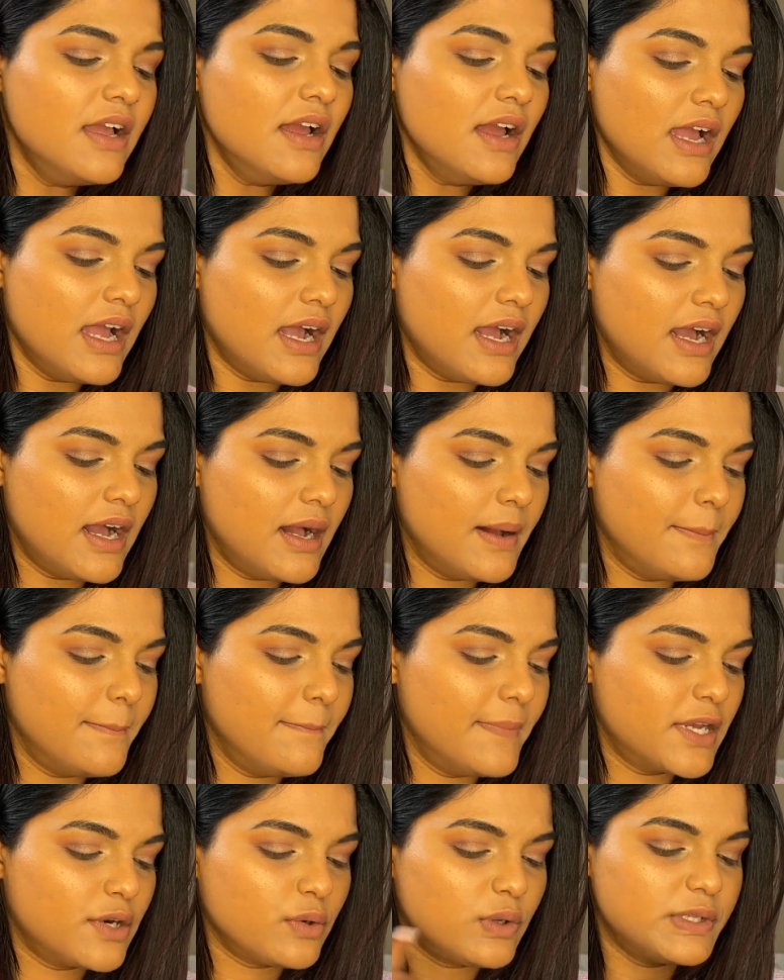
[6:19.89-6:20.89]

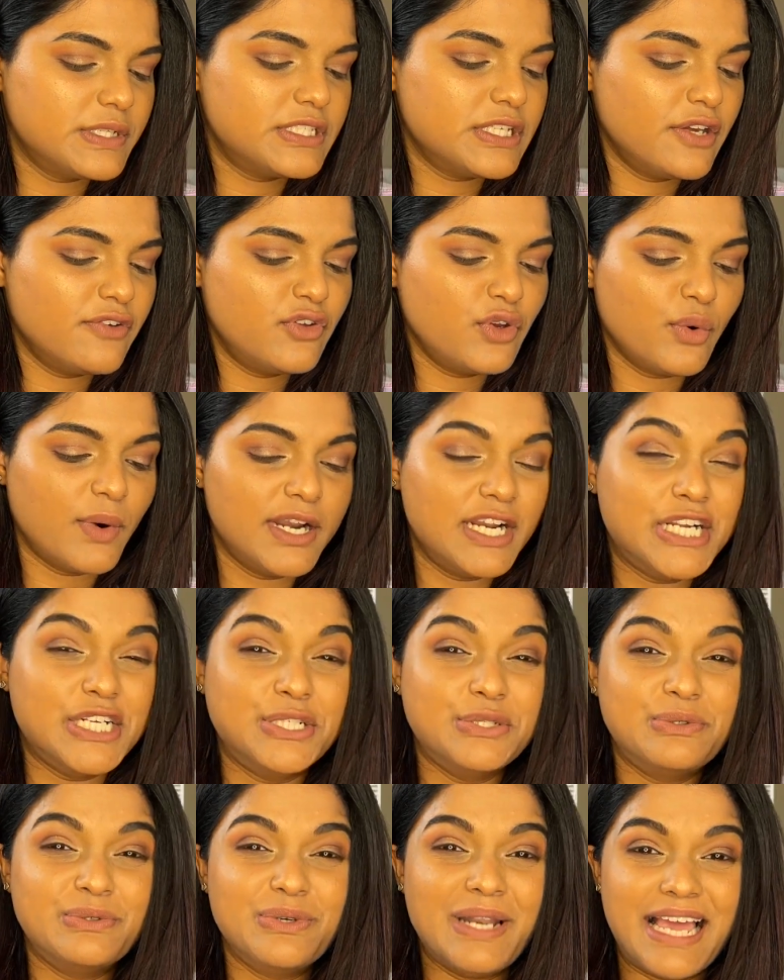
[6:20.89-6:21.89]
But also if you want to
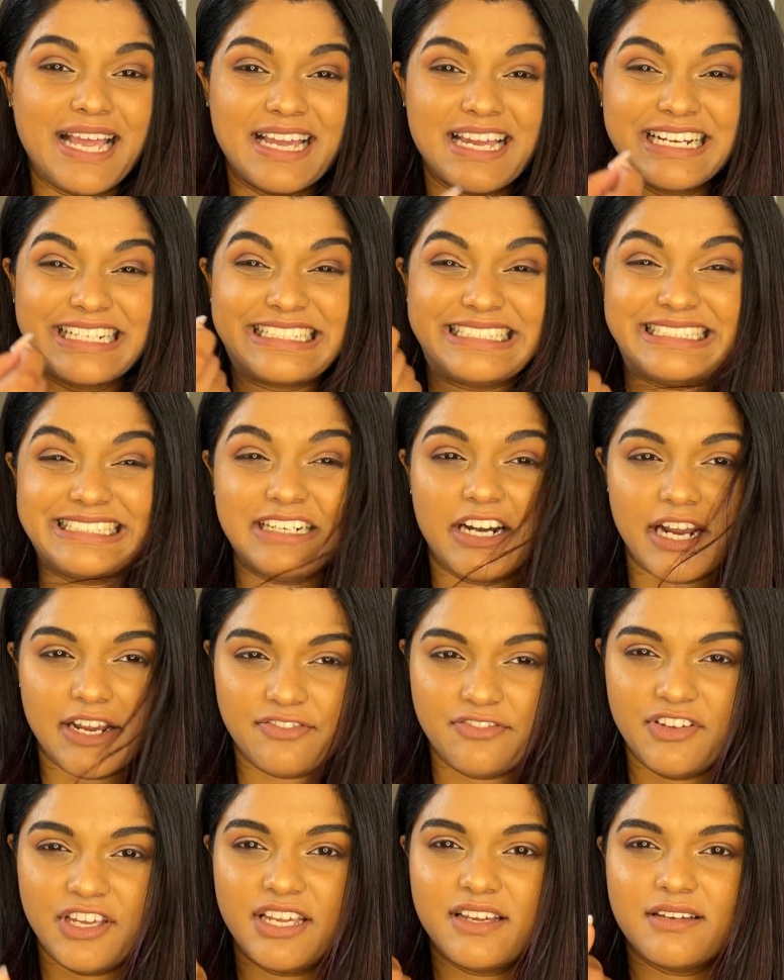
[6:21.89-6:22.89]
do like
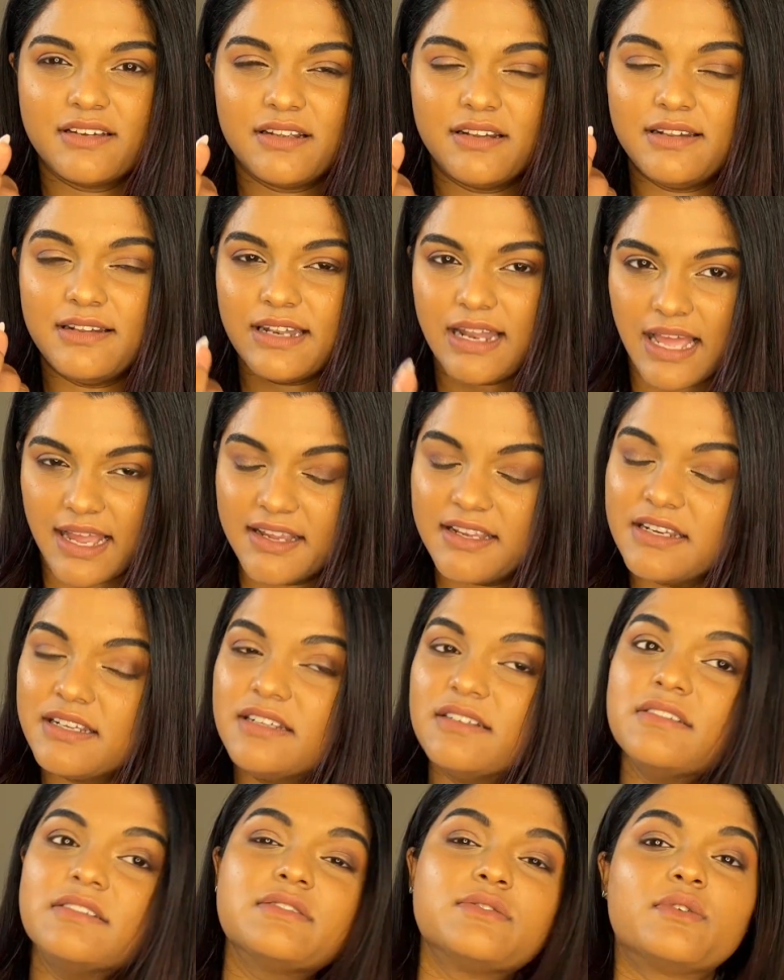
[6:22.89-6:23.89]
graphic
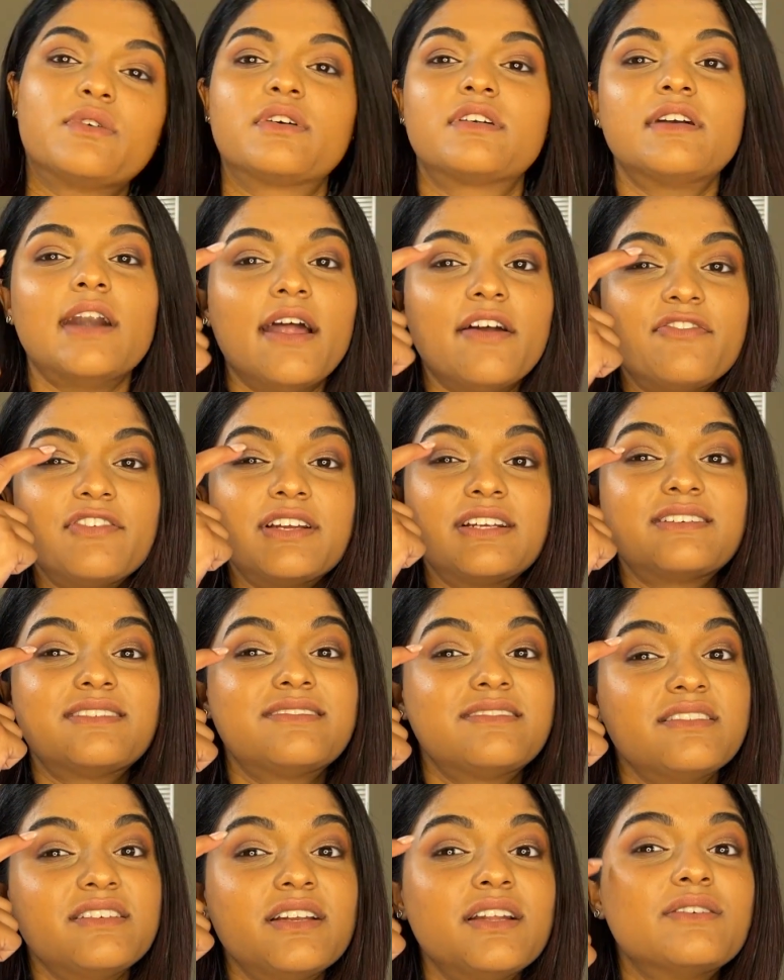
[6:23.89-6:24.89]
liners or graphic,
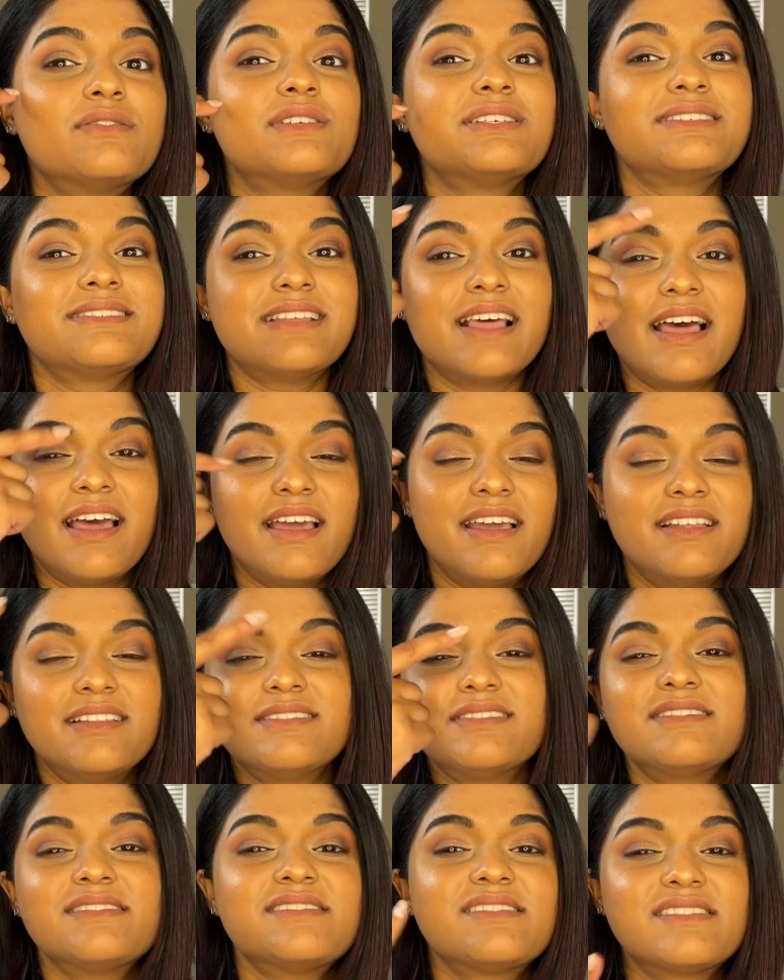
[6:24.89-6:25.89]
you know,
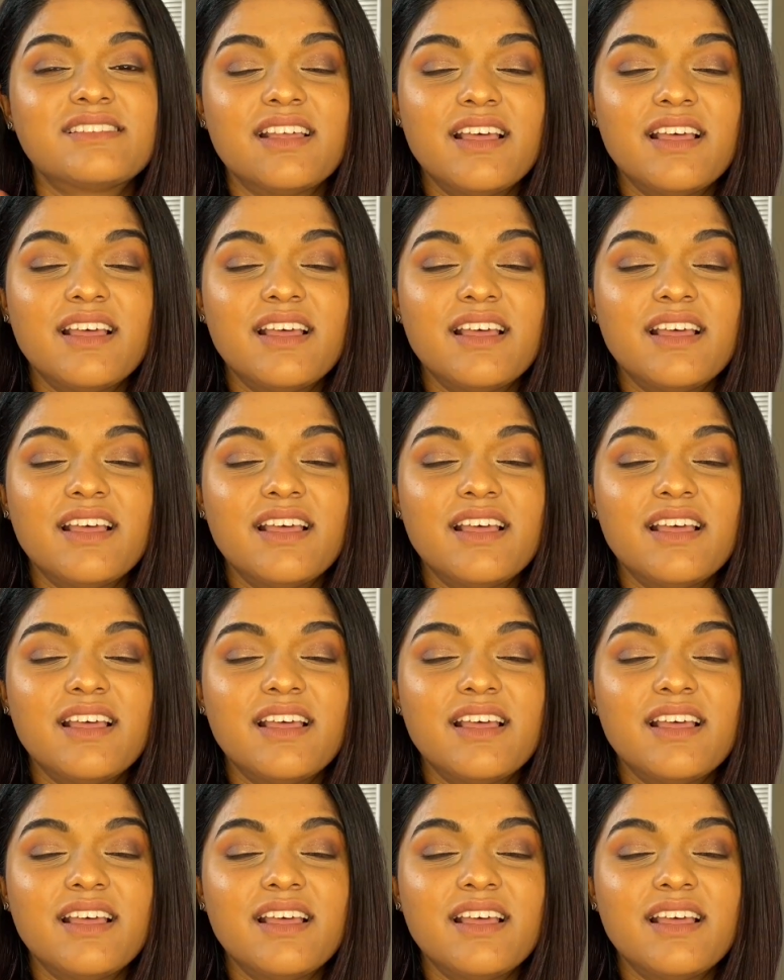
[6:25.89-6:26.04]
designs,